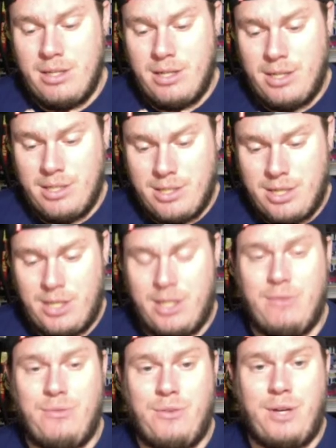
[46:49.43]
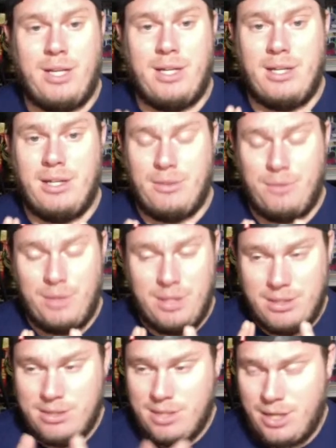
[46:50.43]
a ton of fun. A
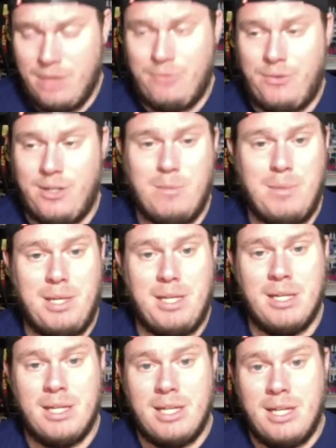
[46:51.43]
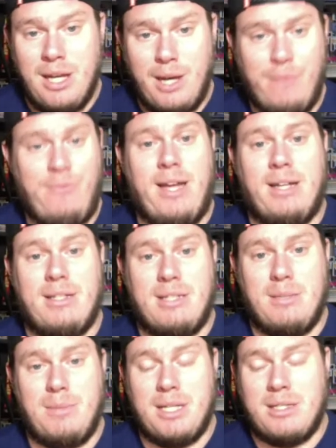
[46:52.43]
ton of fun to be a fan of
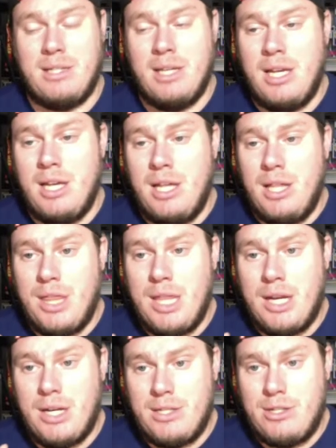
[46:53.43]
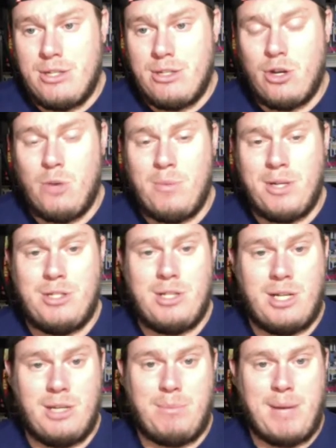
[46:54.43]
symbiotes. There is so much to
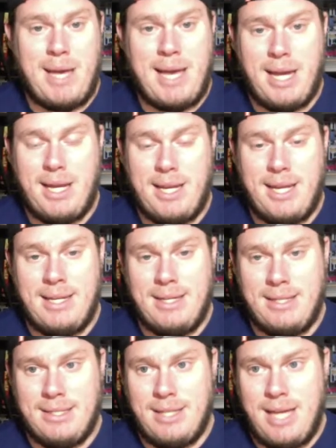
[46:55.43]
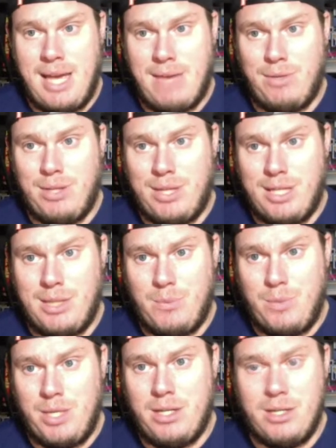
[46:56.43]
unpack in everything that
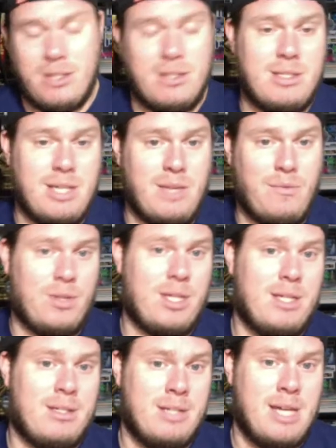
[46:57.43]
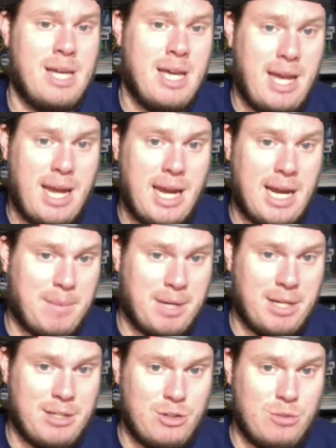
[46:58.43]
we could see for this, and I'm going
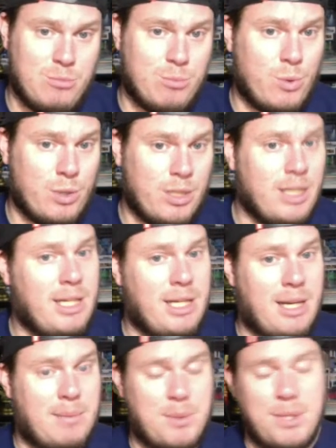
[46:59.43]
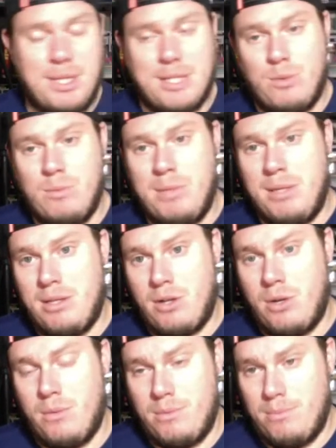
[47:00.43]
to do more leading up to it. This will be
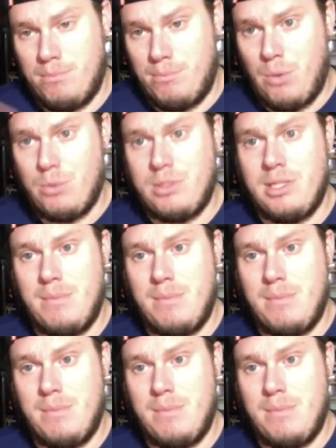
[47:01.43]
mostly